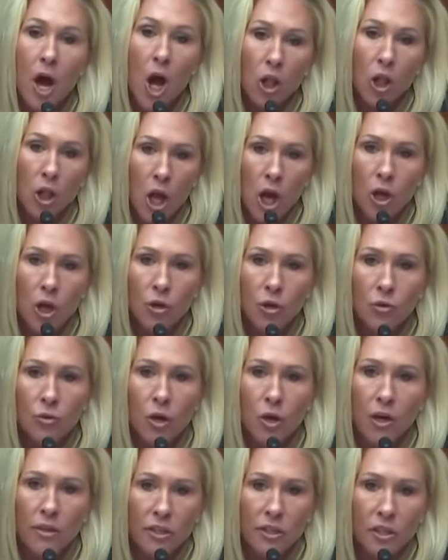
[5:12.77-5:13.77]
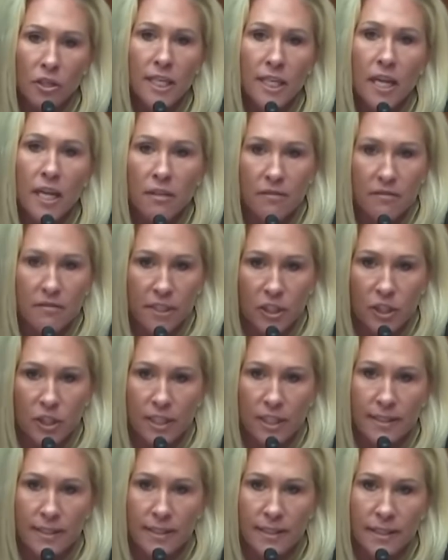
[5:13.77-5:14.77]
alone on their
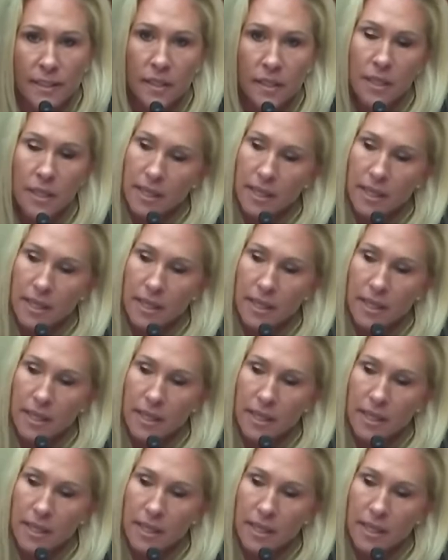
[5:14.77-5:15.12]
televisions.